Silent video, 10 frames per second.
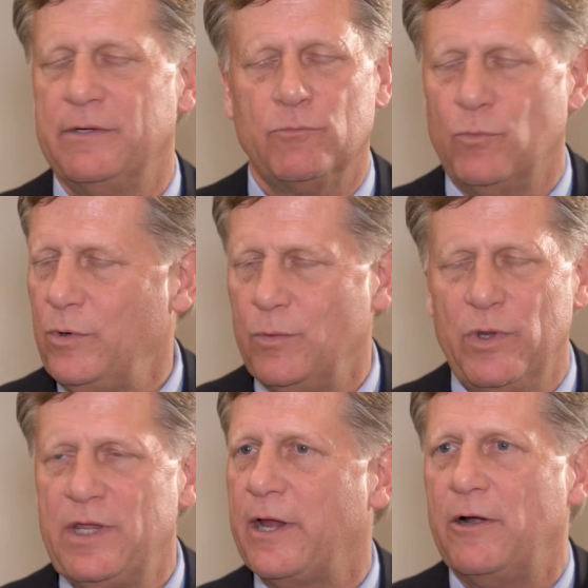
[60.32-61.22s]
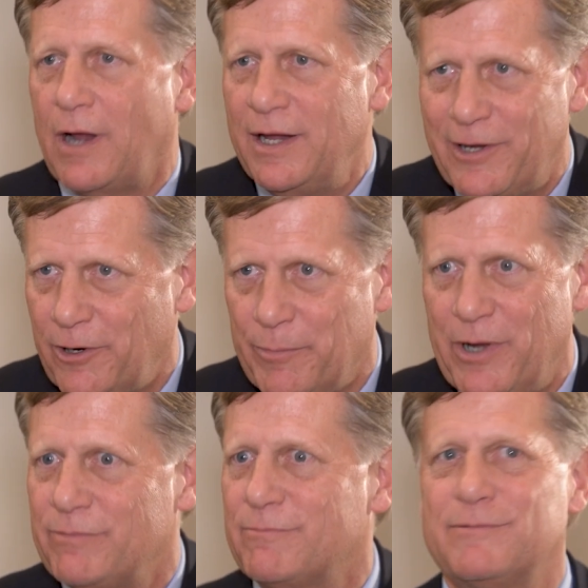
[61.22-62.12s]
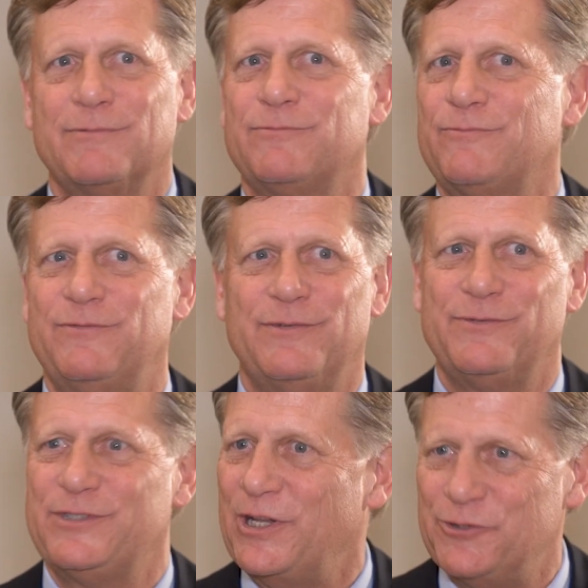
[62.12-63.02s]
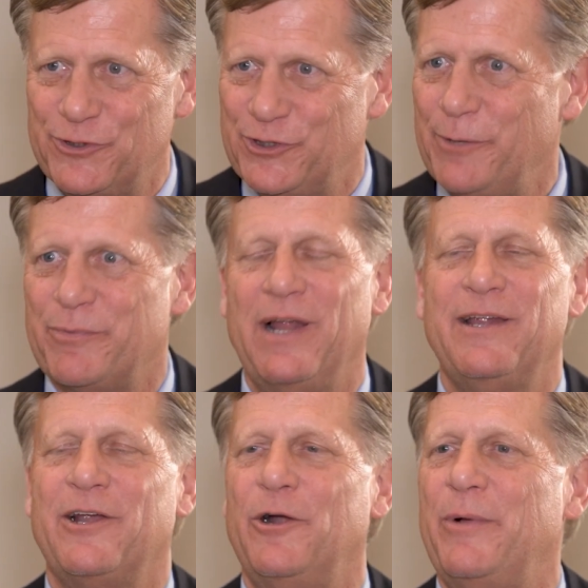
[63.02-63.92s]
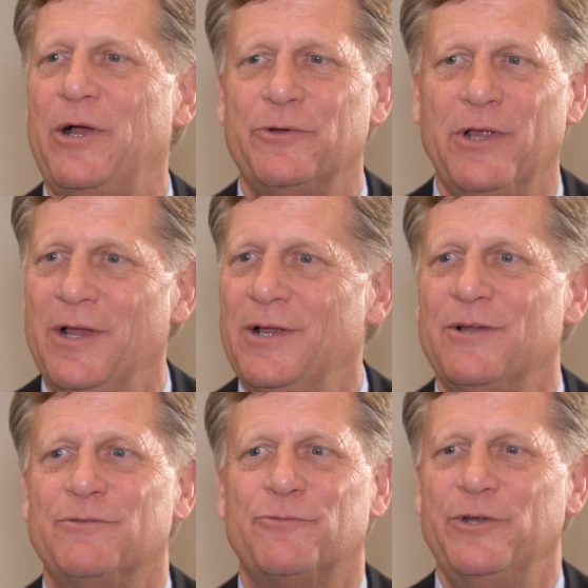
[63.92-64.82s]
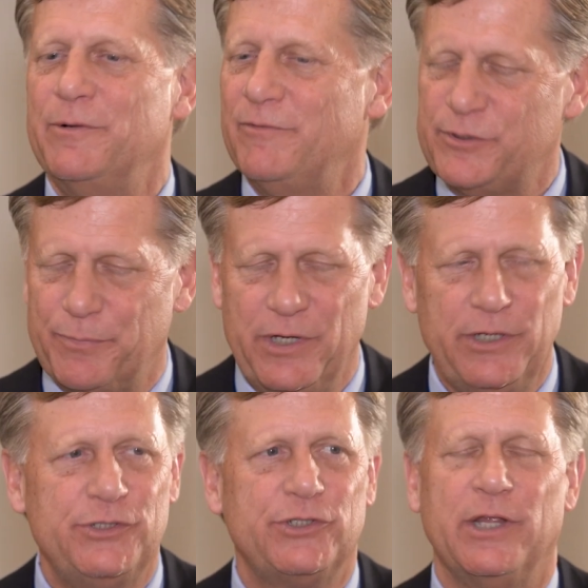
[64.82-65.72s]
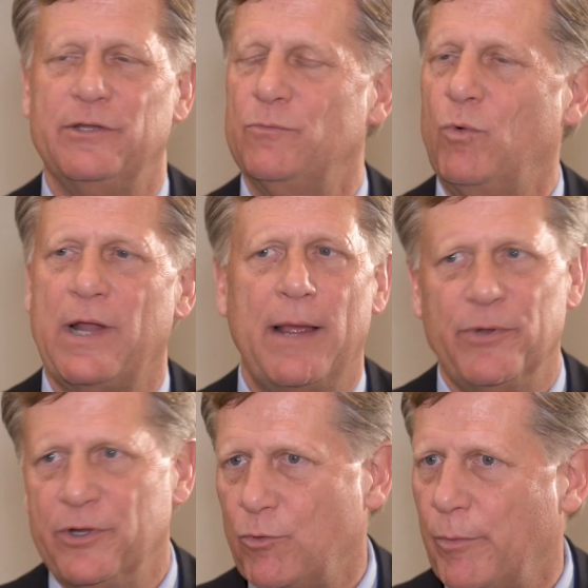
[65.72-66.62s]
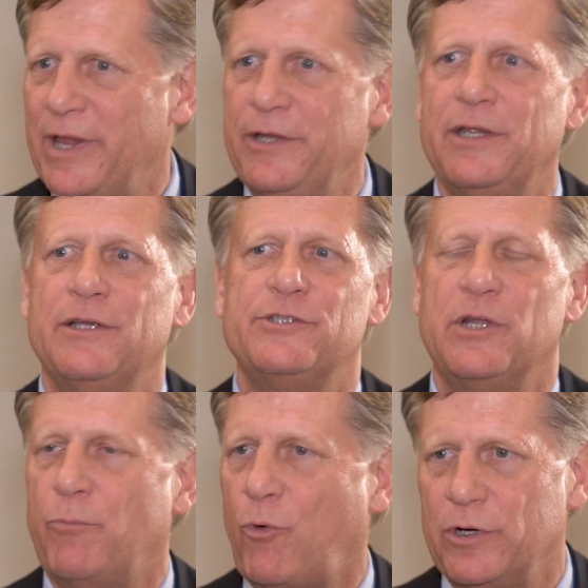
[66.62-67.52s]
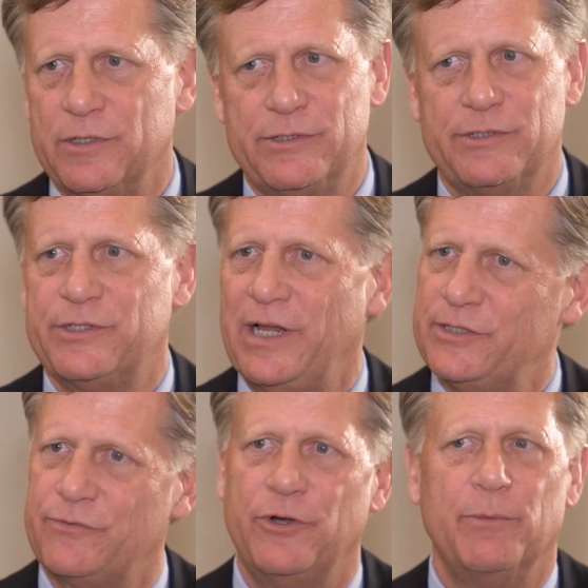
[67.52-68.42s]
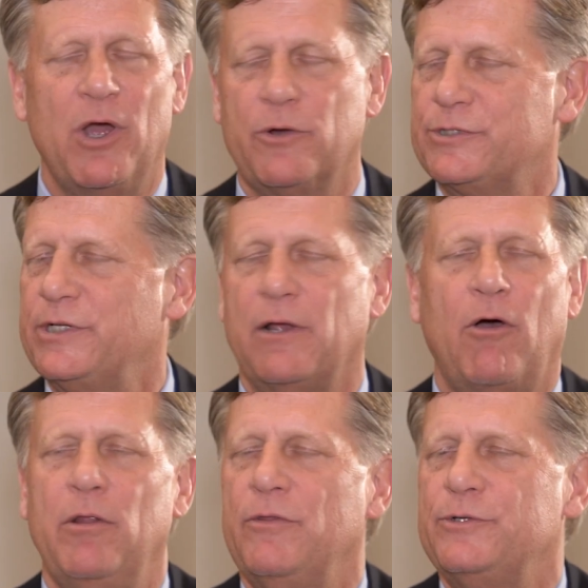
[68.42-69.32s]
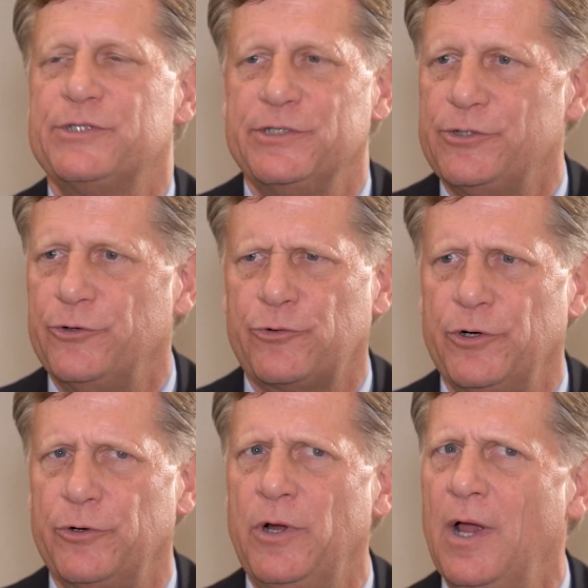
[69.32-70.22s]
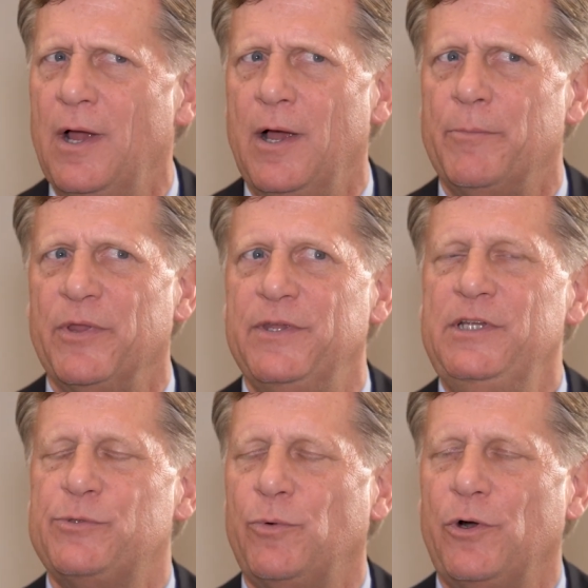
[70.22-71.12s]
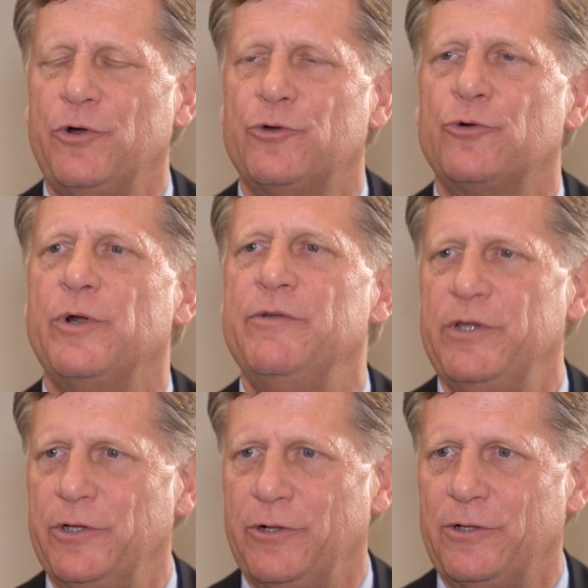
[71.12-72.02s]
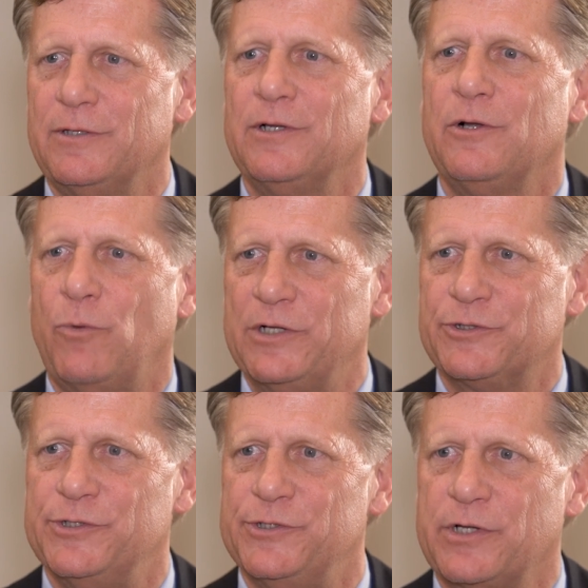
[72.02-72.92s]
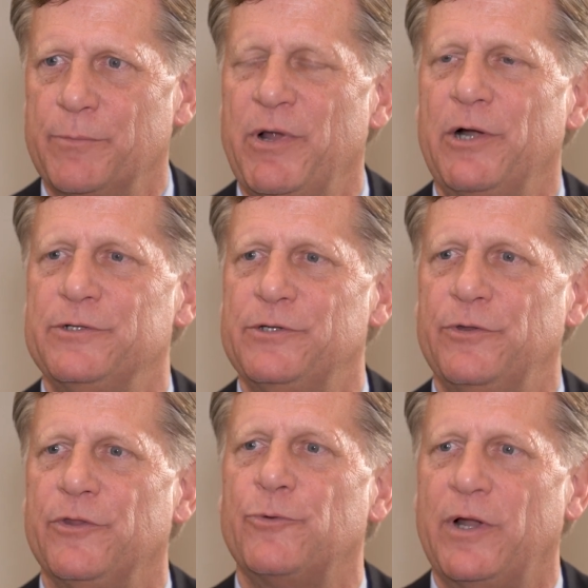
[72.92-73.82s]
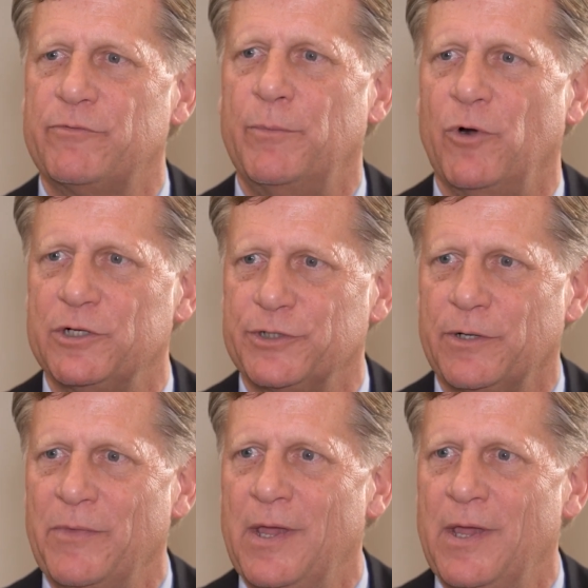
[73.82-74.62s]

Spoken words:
I care about censorship, and I care about freedom of speech, and what happened in Romania is an important test for democracy. All those things are true, but these were trivial questions compared to the threat from Russia.